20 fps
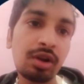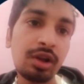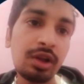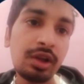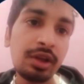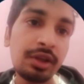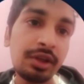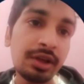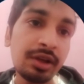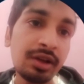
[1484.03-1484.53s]

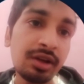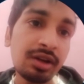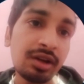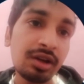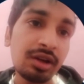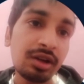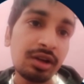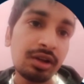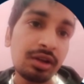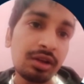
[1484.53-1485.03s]
Here
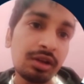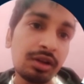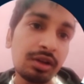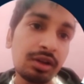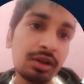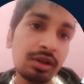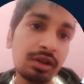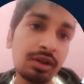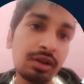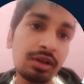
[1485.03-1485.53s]

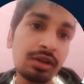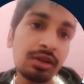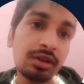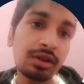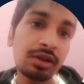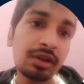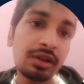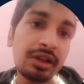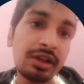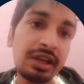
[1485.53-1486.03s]
the
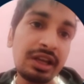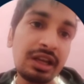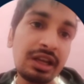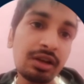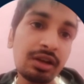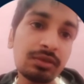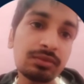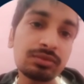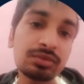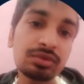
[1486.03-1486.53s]

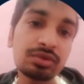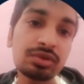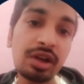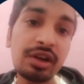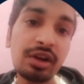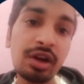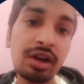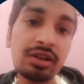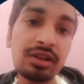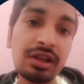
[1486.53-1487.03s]
green, sorry,
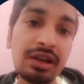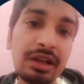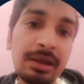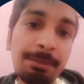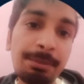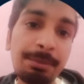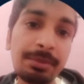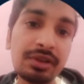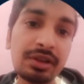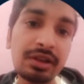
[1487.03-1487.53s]
not the
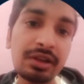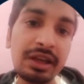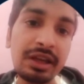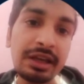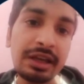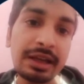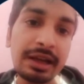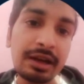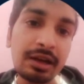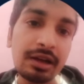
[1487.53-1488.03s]
lip, the
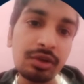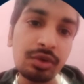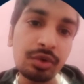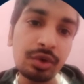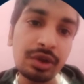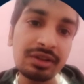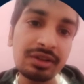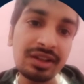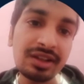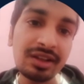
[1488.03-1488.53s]
green candle. You
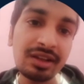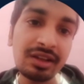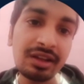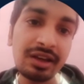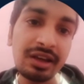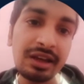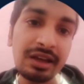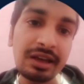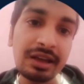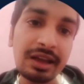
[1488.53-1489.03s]
can see the
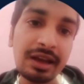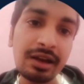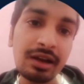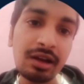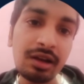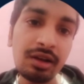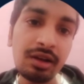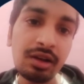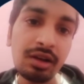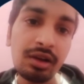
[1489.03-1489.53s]
green
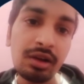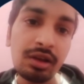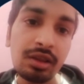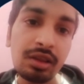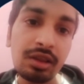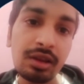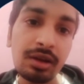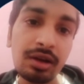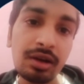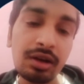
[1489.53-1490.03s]
candle,
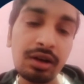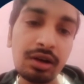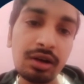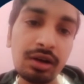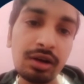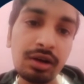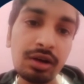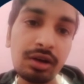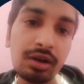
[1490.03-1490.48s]
the